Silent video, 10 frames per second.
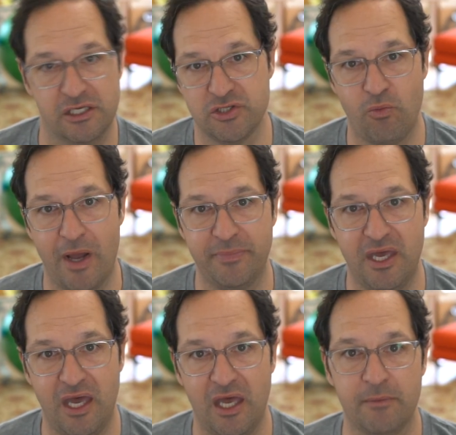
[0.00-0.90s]
as a
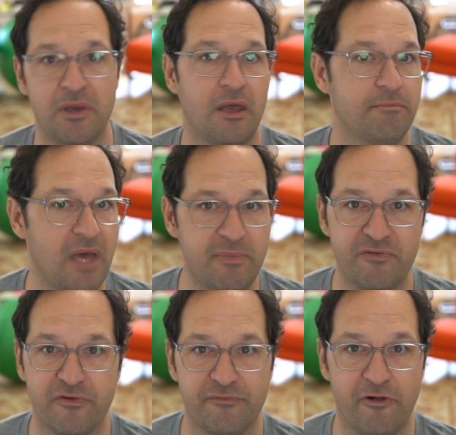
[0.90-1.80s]
webcam, maybe
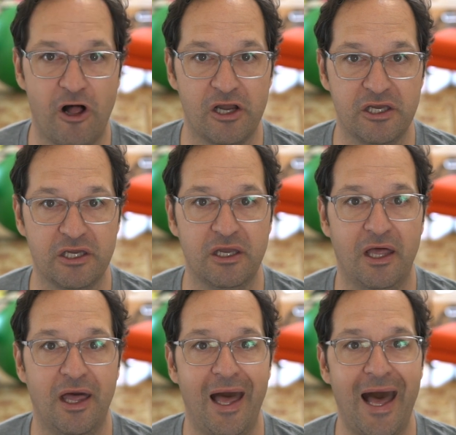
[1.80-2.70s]
for vlogging,
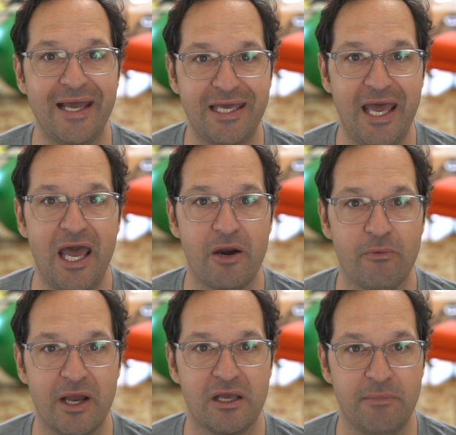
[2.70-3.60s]
I can't
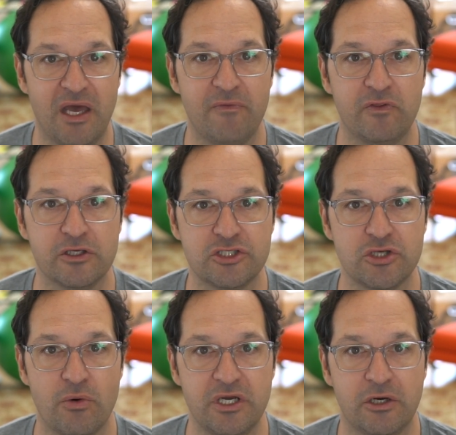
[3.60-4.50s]
recommend the
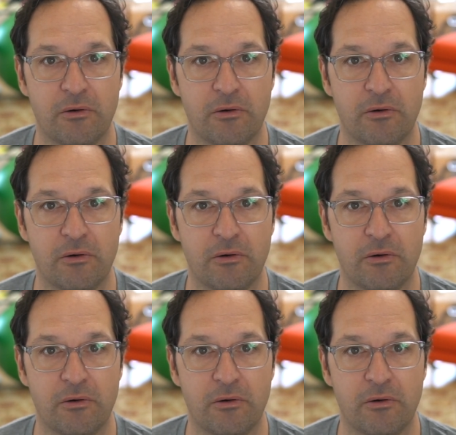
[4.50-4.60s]
Sony